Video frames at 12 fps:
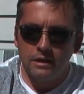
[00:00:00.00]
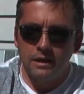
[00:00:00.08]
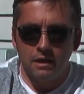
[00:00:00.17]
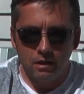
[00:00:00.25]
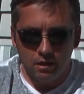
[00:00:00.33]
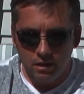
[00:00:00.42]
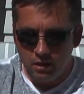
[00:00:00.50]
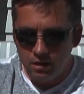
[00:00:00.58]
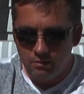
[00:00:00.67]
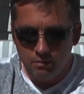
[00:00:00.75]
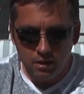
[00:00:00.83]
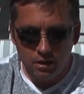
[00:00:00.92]
Now,
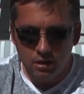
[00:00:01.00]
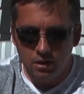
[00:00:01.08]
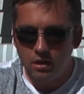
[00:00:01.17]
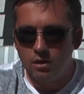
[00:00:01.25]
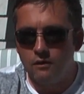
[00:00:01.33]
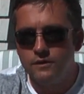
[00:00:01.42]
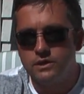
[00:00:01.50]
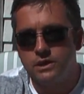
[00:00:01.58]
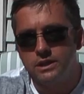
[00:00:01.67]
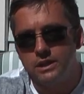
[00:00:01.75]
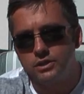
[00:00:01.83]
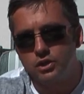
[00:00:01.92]

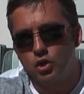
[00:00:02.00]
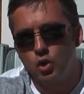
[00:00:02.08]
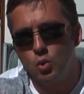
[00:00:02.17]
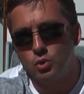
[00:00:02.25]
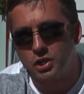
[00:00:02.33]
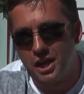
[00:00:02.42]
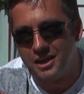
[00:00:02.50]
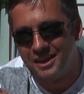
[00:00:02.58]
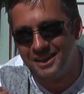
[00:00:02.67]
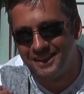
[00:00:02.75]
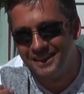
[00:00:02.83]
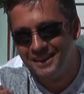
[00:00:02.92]
obviously it's a corked,
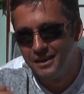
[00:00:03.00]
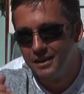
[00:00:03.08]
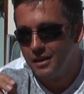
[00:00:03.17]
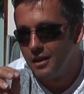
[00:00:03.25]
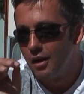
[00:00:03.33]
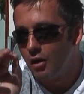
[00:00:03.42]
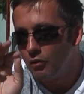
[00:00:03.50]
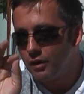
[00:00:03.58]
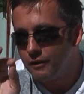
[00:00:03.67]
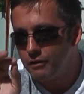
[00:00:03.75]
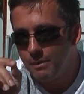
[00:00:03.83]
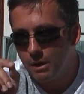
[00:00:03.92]

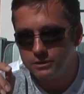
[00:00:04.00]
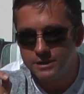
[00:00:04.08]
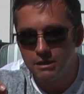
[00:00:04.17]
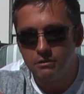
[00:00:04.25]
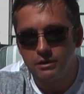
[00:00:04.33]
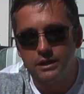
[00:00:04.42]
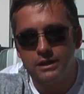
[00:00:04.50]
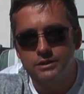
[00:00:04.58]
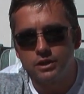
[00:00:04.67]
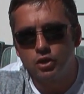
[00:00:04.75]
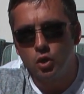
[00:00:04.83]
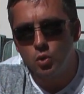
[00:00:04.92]
although very momentarily,
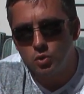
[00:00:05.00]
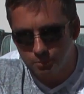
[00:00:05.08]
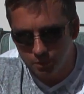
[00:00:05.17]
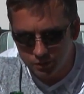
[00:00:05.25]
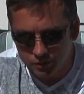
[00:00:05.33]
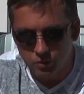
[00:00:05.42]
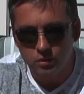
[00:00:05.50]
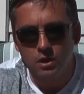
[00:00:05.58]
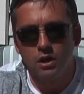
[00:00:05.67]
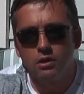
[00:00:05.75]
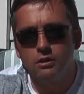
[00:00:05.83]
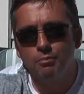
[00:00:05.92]
it's a corked bottle.
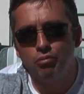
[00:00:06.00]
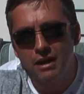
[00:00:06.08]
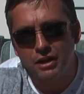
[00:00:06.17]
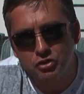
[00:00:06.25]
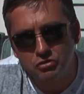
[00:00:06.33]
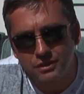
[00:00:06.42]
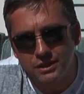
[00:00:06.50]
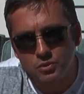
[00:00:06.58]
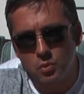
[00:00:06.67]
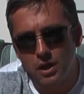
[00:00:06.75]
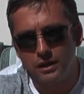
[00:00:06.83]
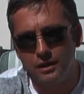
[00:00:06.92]
A lot of pressure in
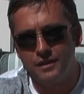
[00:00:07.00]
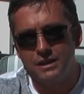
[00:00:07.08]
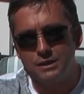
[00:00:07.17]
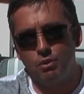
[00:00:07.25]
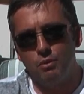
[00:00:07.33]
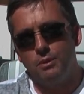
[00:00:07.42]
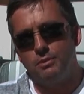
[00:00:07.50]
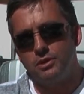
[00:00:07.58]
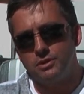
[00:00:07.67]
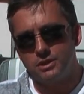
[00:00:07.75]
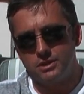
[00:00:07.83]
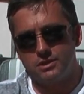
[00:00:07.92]
this one. I think it's probably
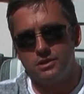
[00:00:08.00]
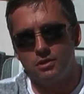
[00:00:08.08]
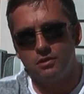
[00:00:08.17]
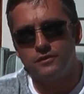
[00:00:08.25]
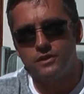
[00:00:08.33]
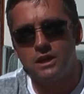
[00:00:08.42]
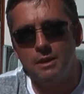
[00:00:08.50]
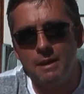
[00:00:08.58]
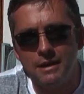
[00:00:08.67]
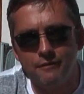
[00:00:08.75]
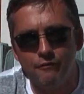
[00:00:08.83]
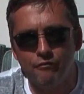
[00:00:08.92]
because it's, you know, obviously come
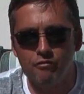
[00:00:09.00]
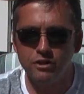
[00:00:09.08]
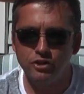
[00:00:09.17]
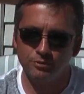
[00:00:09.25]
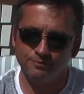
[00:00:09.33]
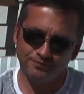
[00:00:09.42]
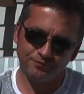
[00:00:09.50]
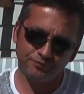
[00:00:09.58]
out of a fridge